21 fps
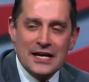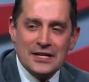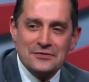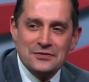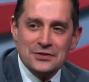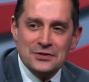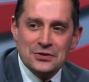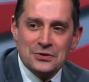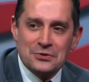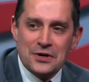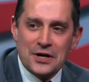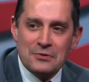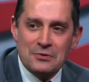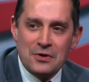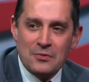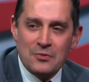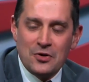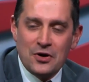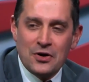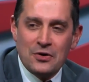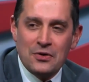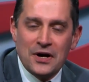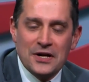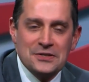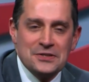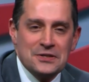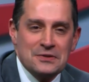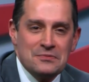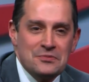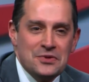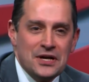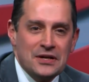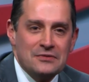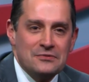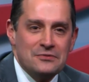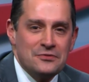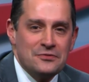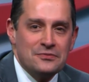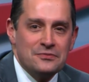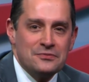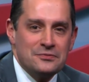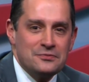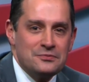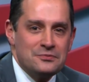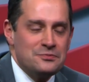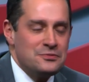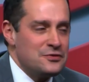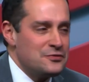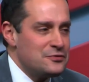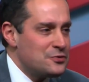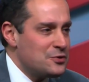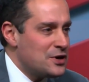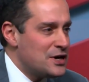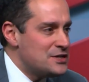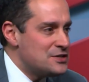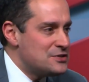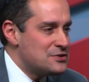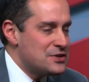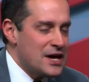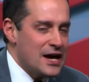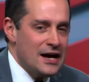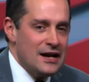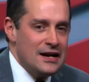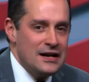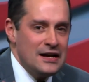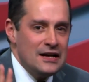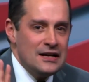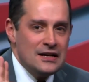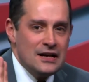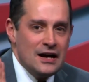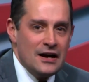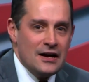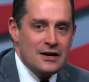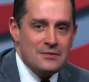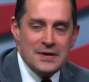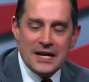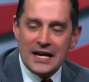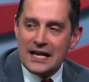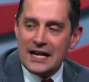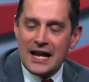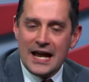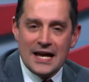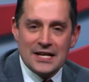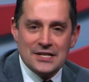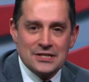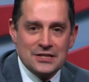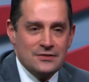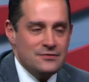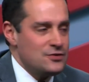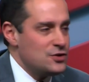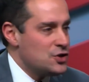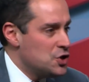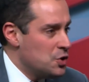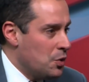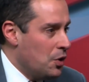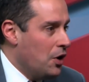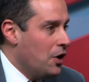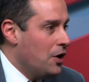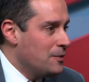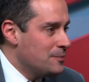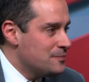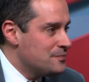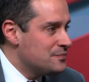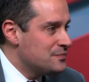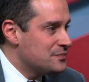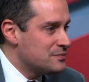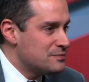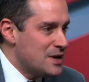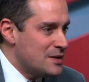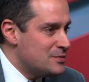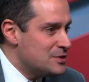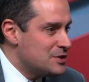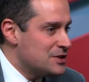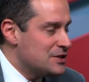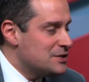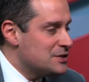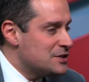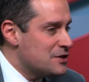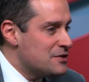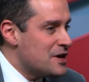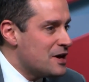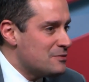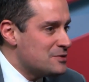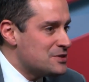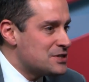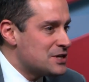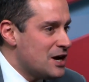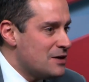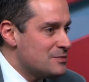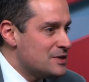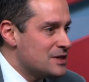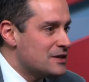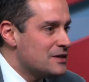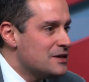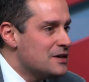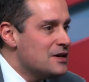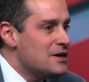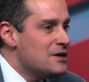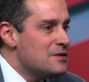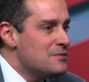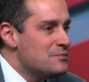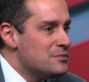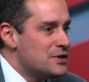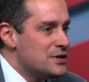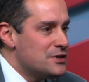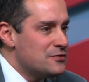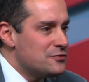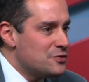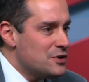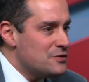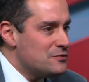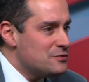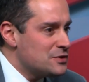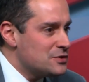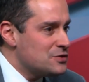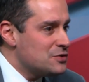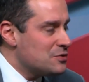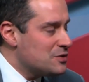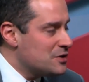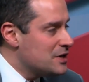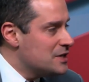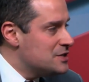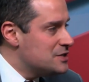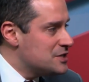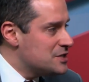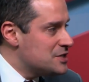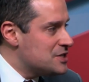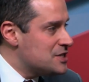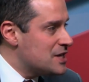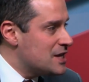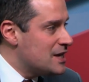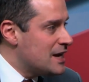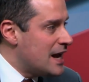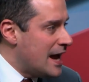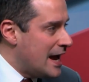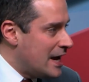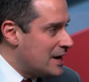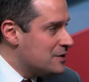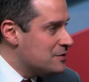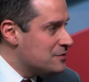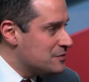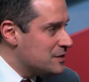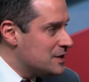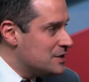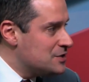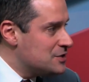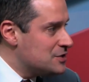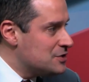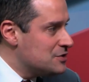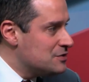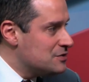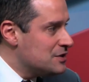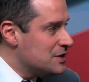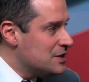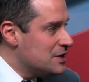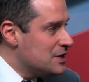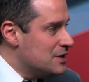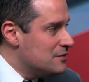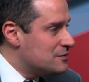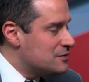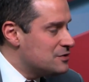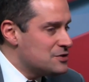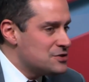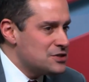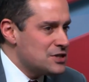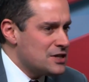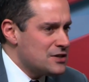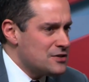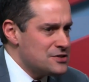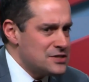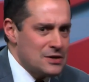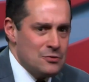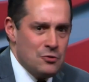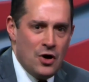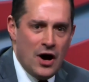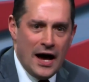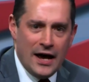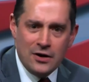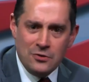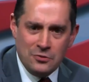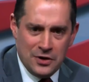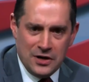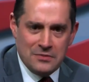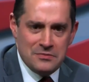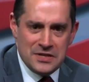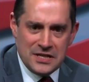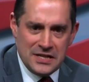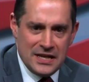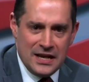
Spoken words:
to ask Victoria one more question, but before I do that, I'm going to make an ask of you all. Maybe you didn't know that was coming. But if what Victoria just said aggravates you, if you're sitting there saying, well, I don't want to be